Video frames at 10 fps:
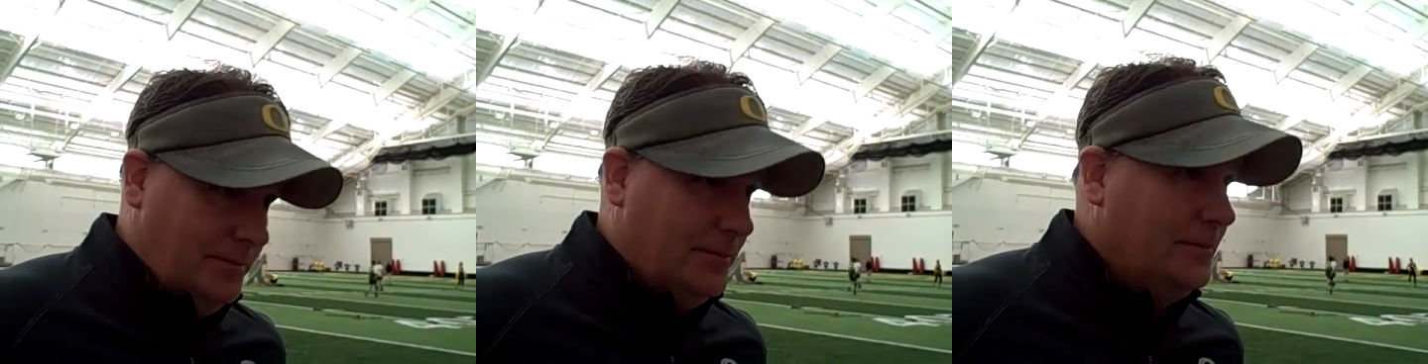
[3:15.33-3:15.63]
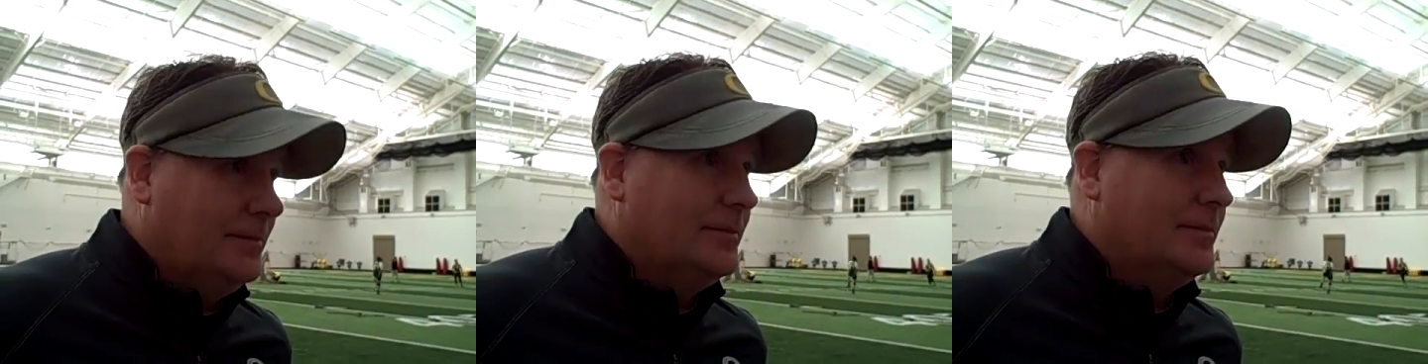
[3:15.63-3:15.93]

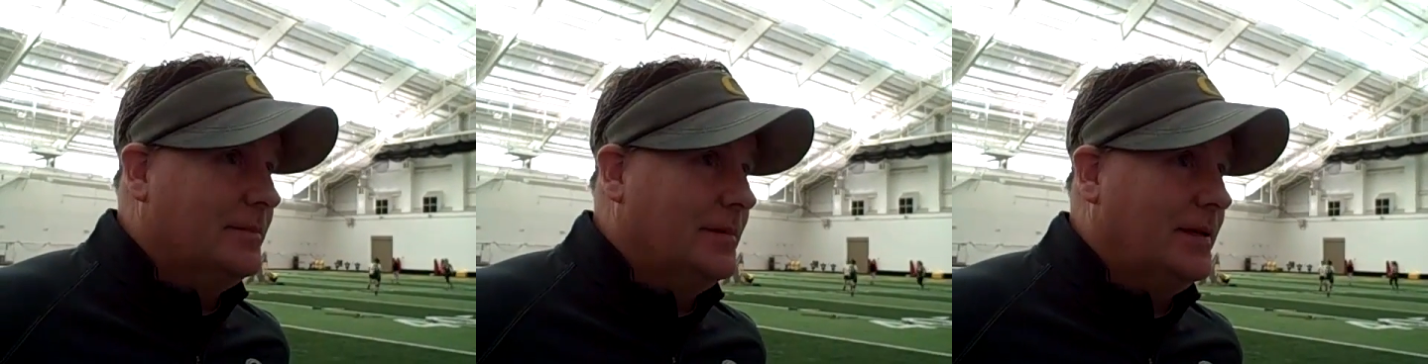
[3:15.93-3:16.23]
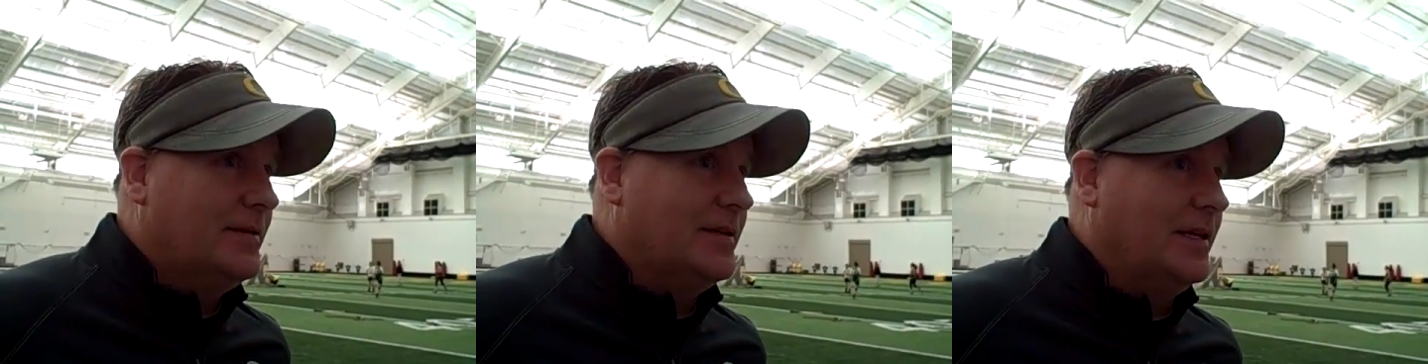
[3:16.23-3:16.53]
And it
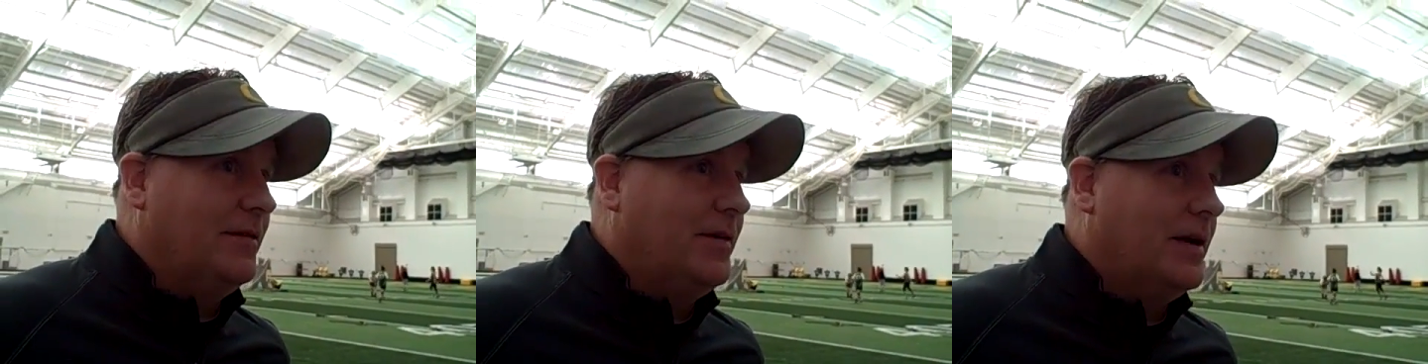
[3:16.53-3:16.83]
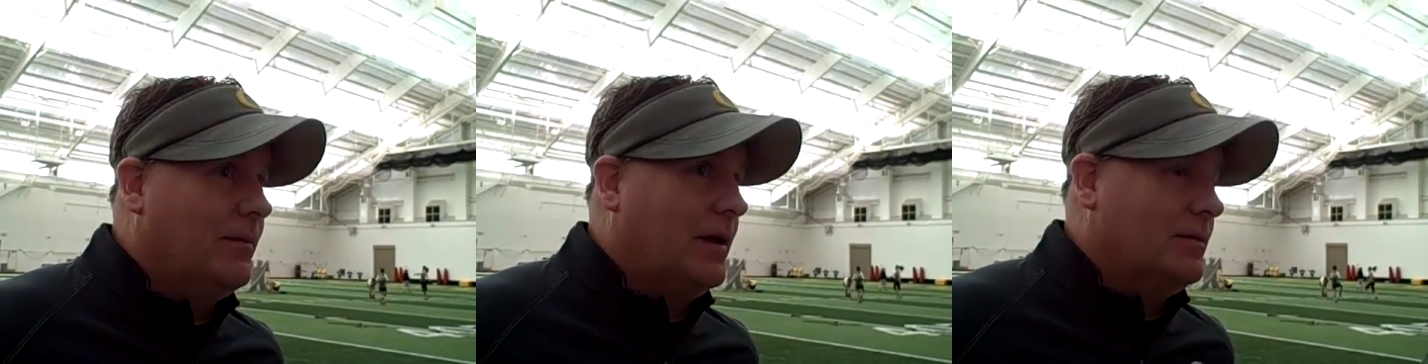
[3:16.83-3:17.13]

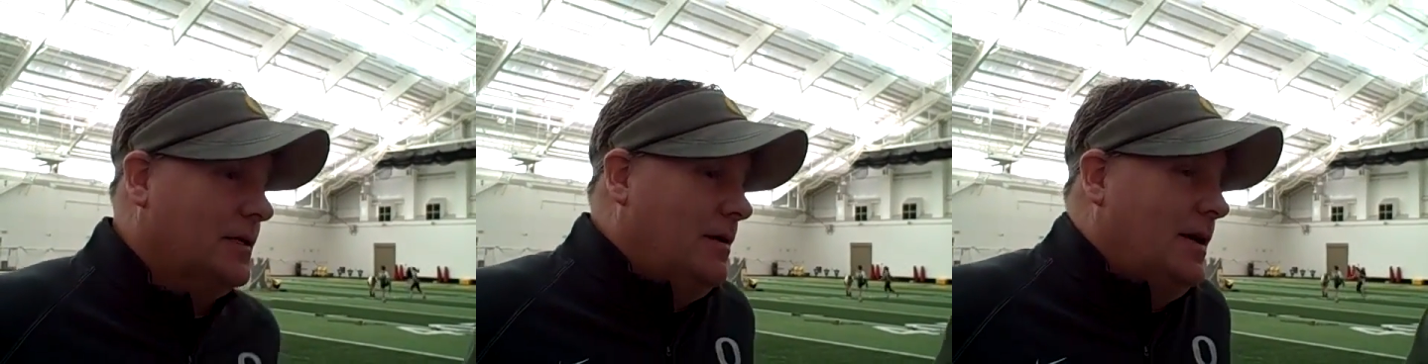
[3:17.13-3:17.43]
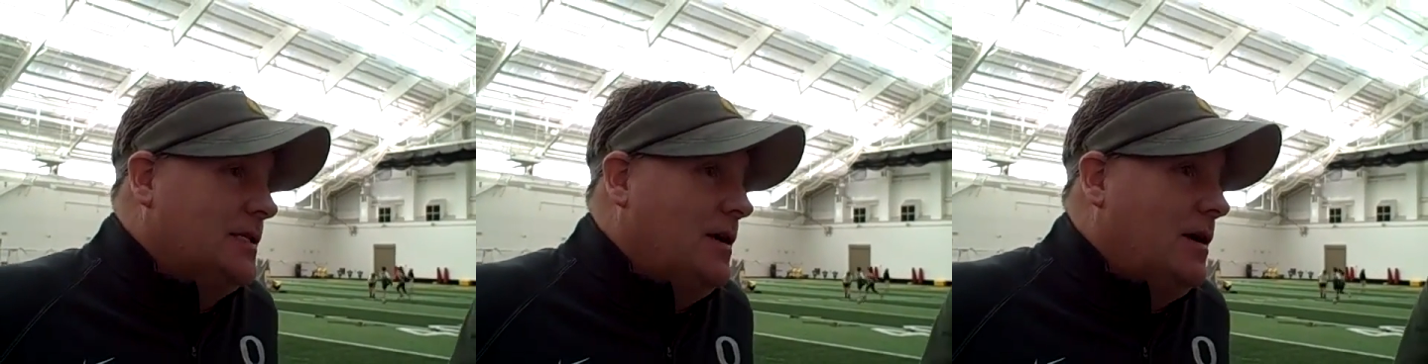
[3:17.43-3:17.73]
solidified it when I was there,
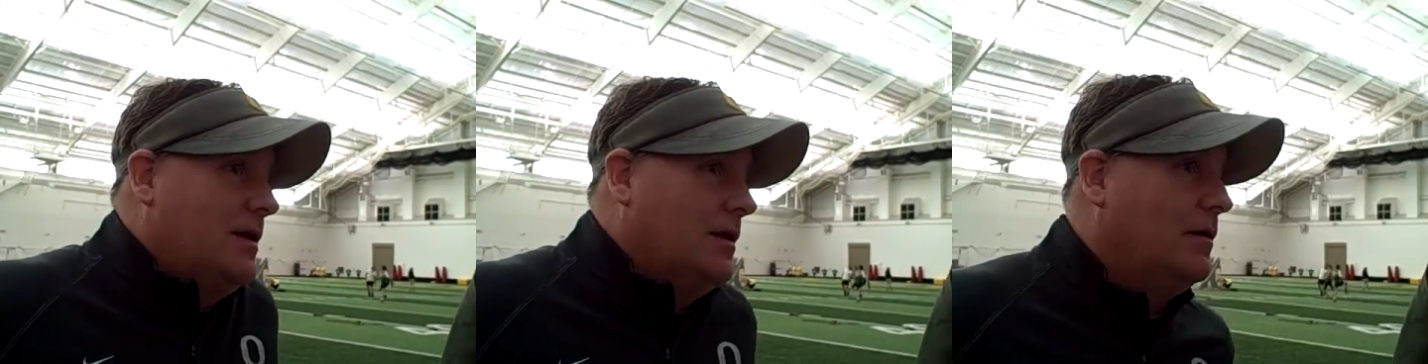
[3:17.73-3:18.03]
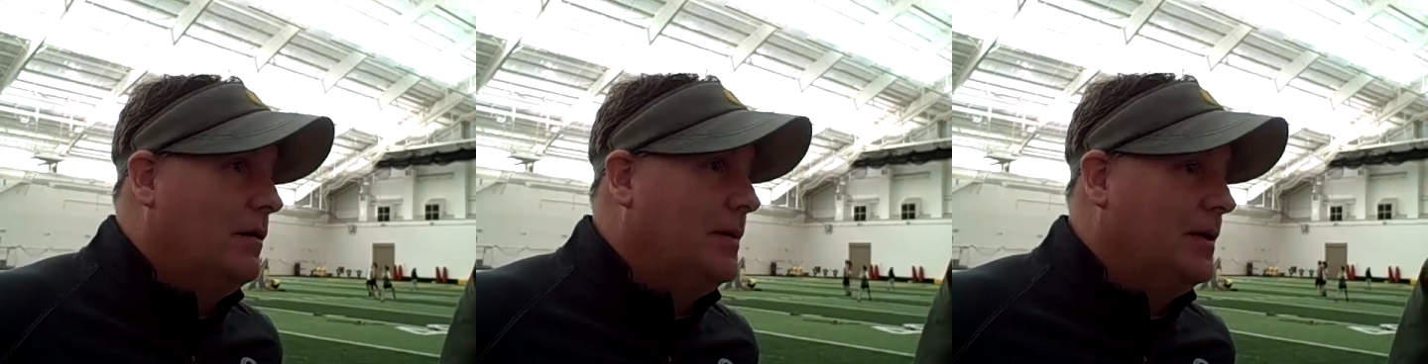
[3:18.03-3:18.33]
and I saw
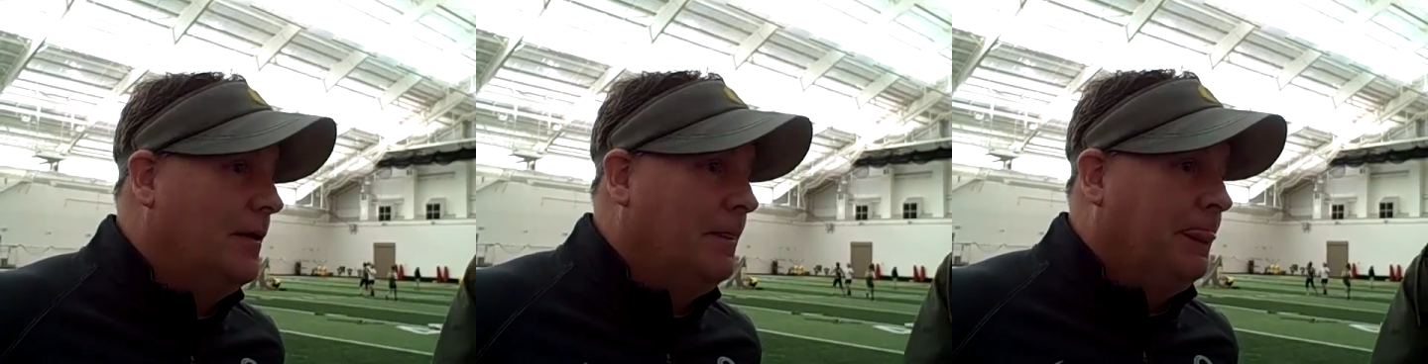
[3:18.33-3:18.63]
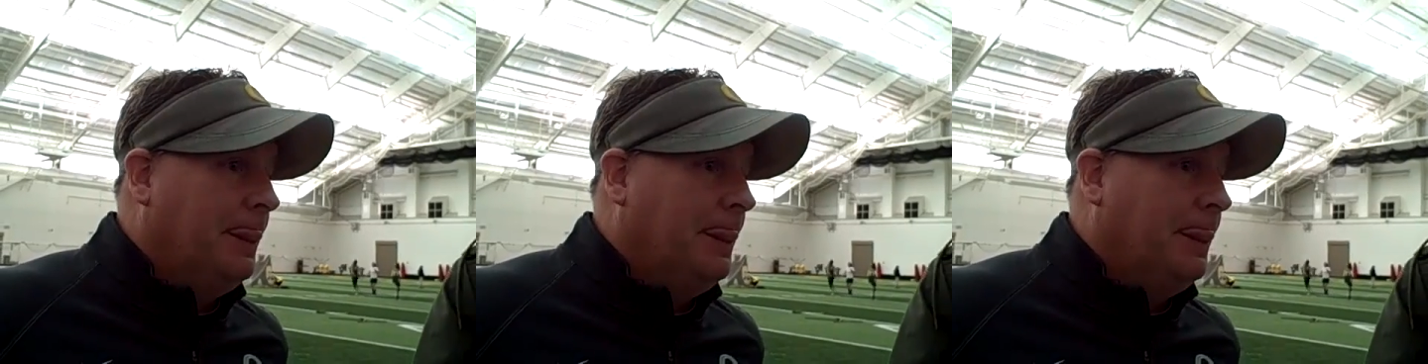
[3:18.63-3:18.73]
it.